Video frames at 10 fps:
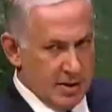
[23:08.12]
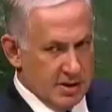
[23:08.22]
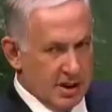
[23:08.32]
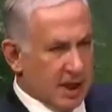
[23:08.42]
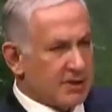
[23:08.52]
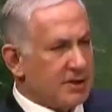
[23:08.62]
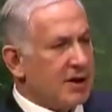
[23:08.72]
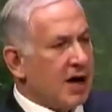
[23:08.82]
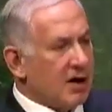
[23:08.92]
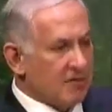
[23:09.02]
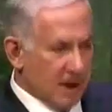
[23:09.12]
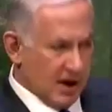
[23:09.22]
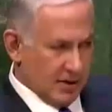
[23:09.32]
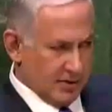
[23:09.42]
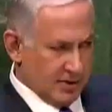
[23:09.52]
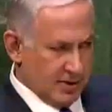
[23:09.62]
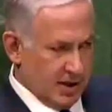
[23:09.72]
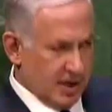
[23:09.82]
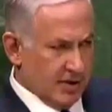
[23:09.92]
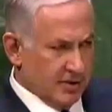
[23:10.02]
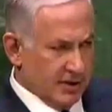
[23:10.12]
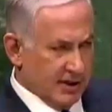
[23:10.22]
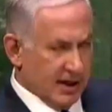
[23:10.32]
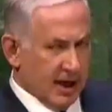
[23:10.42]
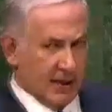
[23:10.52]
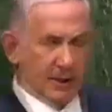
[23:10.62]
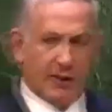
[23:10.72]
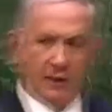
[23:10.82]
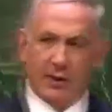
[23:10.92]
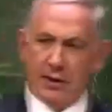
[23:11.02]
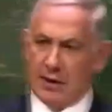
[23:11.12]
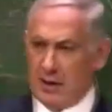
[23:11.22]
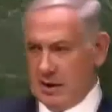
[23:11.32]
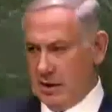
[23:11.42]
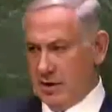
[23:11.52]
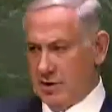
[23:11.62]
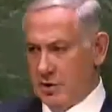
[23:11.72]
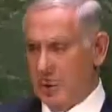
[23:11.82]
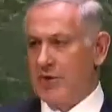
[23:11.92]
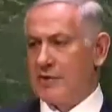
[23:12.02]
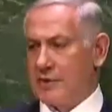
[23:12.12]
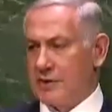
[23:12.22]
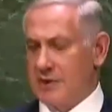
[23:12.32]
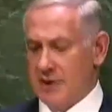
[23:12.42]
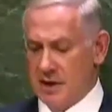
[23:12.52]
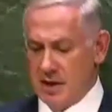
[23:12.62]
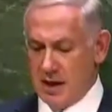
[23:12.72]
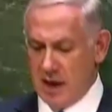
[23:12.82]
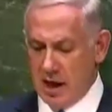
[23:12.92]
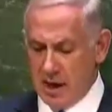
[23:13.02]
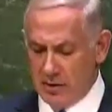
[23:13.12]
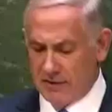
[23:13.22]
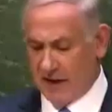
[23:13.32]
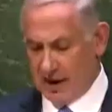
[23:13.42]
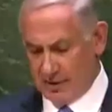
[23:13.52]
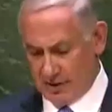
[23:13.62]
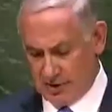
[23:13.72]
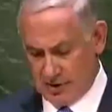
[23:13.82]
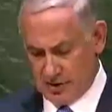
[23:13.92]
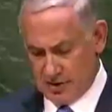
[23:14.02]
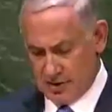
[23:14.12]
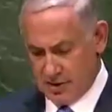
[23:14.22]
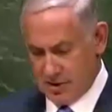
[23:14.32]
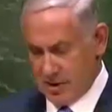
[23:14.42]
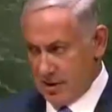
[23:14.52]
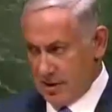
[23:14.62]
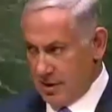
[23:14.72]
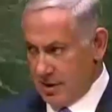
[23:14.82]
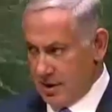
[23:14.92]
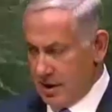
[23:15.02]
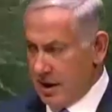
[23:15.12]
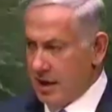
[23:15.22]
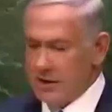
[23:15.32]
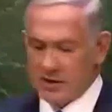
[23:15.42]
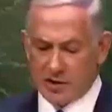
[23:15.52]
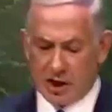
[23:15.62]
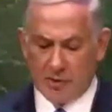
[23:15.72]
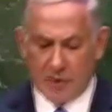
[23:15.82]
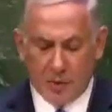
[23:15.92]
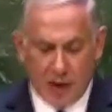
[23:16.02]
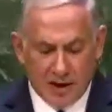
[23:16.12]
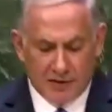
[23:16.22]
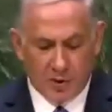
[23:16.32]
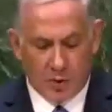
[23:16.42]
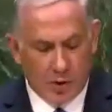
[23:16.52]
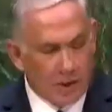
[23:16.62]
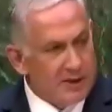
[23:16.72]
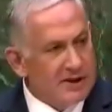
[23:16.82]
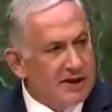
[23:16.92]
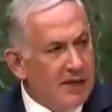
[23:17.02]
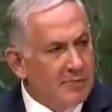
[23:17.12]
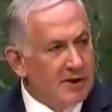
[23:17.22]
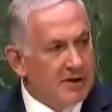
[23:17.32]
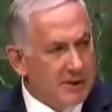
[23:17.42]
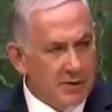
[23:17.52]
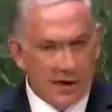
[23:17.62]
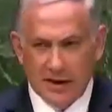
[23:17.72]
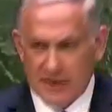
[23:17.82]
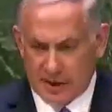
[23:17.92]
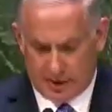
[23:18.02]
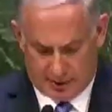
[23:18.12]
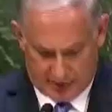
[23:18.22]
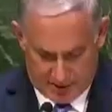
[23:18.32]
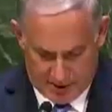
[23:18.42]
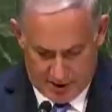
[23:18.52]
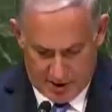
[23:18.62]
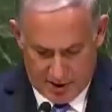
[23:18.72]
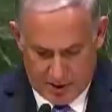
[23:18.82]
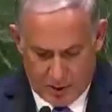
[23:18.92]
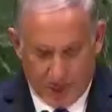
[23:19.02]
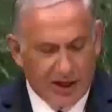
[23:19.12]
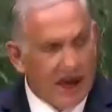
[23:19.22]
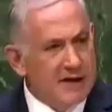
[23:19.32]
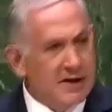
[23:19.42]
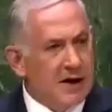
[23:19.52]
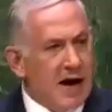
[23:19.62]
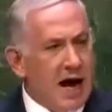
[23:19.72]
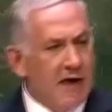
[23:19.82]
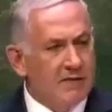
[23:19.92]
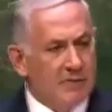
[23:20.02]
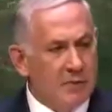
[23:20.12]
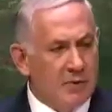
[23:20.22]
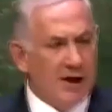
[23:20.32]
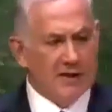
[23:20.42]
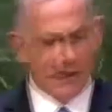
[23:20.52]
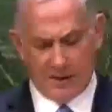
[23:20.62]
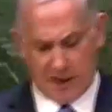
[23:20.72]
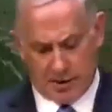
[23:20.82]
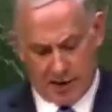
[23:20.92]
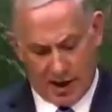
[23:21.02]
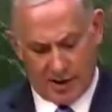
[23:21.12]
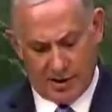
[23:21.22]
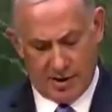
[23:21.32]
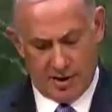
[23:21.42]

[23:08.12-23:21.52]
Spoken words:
It's not just our values that are under attack. It's your interests and your values. Ladies and gentlemen, we live in a world steeped in tyranny and terror, where gays are hanged from cranes in Tehran,